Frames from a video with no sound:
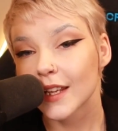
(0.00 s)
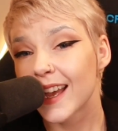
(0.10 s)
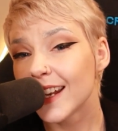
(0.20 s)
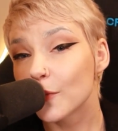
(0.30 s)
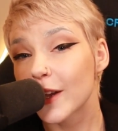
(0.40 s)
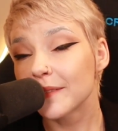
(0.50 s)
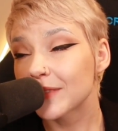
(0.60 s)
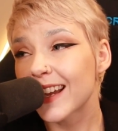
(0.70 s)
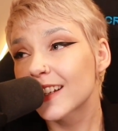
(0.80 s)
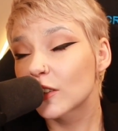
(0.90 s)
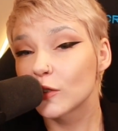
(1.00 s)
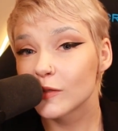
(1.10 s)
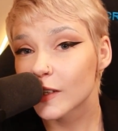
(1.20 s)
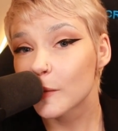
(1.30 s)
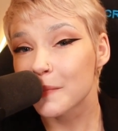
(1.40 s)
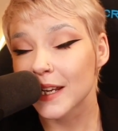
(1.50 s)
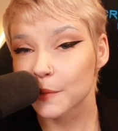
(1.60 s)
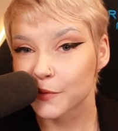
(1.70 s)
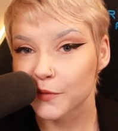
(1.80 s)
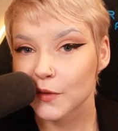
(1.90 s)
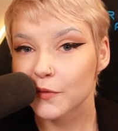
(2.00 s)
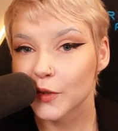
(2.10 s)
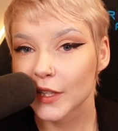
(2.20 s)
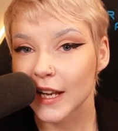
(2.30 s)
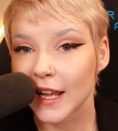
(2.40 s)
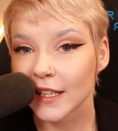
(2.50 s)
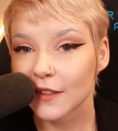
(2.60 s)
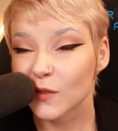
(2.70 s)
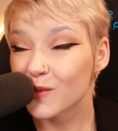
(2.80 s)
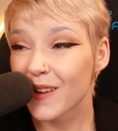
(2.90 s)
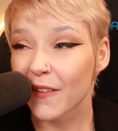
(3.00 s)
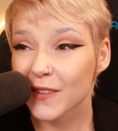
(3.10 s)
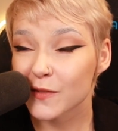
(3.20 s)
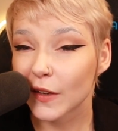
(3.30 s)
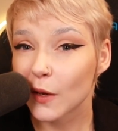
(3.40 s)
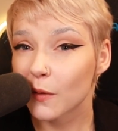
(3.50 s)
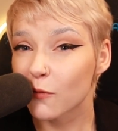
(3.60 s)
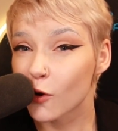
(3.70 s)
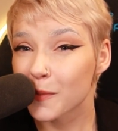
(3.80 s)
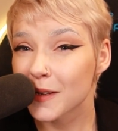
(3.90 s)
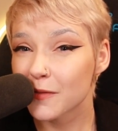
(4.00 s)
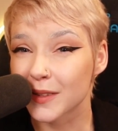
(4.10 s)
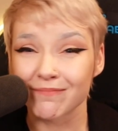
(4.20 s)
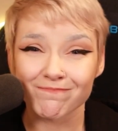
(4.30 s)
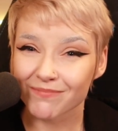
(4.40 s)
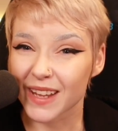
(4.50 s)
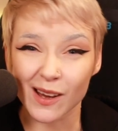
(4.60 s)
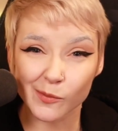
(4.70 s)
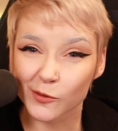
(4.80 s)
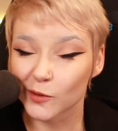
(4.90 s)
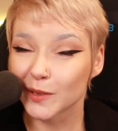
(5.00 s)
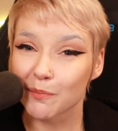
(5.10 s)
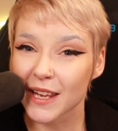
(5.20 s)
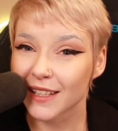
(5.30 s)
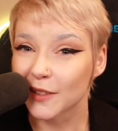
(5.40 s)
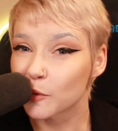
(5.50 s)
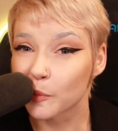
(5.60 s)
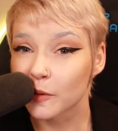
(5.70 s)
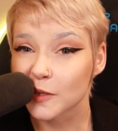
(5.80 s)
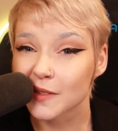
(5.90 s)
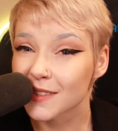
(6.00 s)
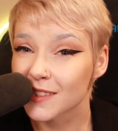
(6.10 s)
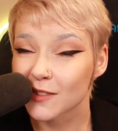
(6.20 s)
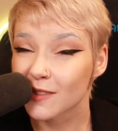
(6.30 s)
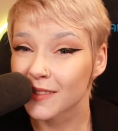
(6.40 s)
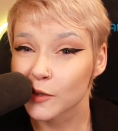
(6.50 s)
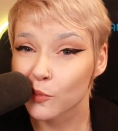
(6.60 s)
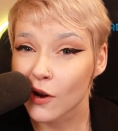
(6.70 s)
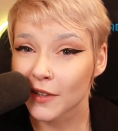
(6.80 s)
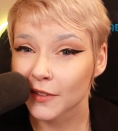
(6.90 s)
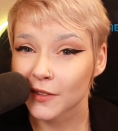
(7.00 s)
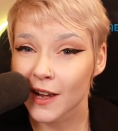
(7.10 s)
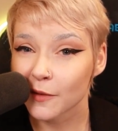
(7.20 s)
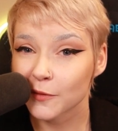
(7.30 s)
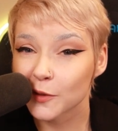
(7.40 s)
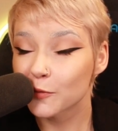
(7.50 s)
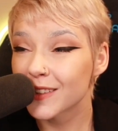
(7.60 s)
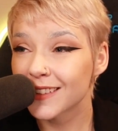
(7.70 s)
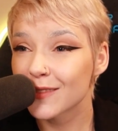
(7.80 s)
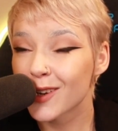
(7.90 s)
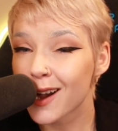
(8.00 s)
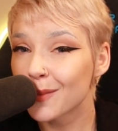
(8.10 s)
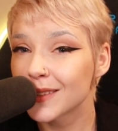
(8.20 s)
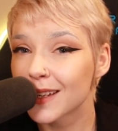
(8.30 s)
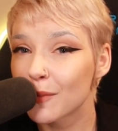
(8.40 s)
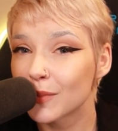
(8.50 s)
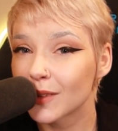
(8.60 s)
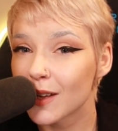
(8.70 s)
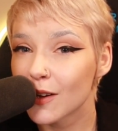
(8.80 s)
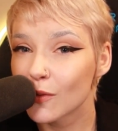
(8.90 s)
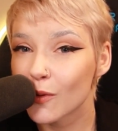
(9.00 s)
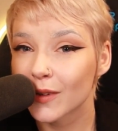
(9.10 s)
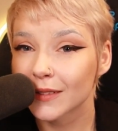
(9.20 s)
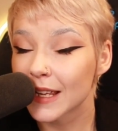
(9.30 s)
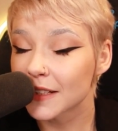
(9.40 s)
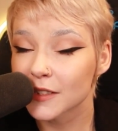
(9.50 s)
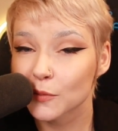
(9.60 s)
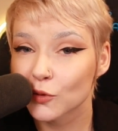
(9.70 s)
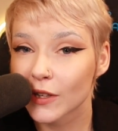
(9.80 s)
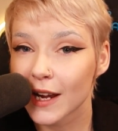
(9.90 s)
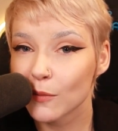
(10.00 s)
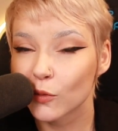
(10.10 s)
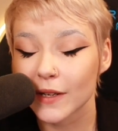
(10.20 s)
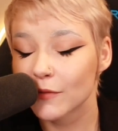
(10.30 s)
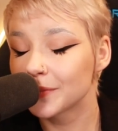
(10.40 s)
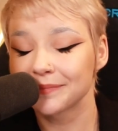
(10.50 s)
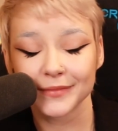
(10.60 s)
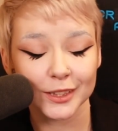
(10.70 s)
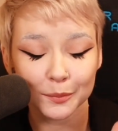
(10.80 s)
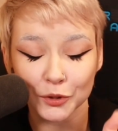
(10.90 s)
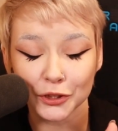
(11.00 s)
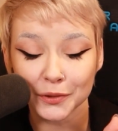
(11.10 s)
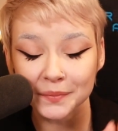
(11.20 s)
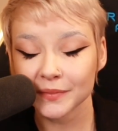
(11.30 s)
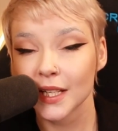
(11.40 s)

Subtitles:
Anyway, that concludes our makeup review for today. If you found this video informative and helpful in making your purchase decision on this product or not, feel free to leave a comment down below or like and subscribe, whatever. It's up to you.